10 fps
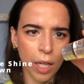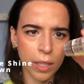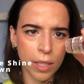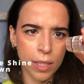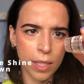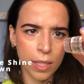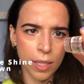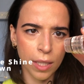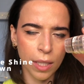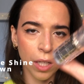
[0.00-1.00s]
This is
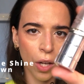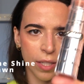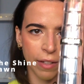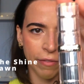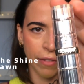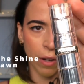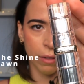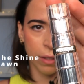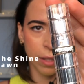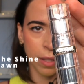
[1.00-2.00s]
in Glossy Fawn.